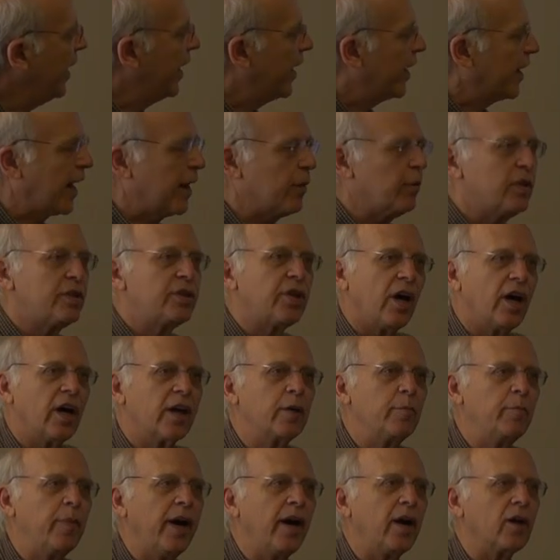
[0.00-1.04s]
And I would talk
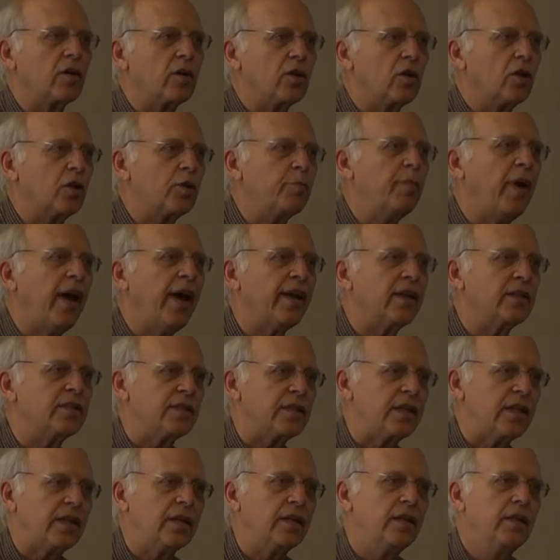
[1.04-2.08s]
about Look
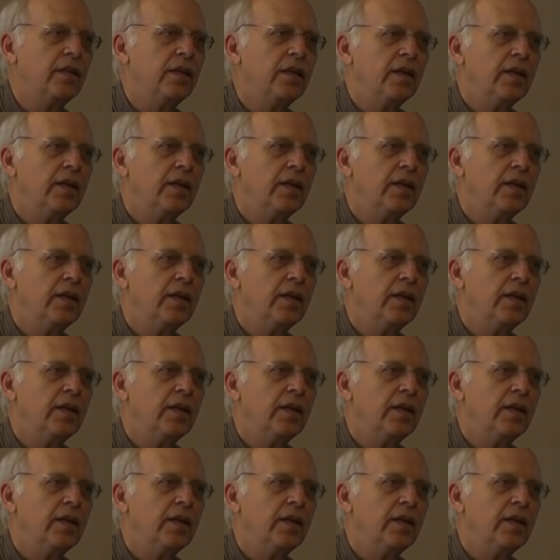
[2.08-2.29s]
Magazine